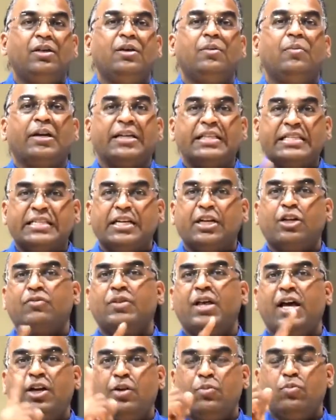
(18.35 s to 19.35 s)
But instead of
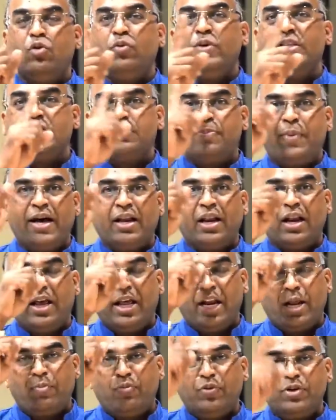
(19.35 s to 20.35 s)
that, move in spiral,
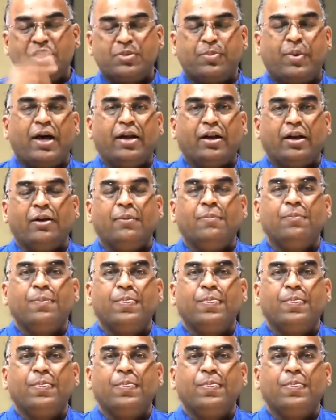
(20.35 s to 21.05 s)
an upward spiral.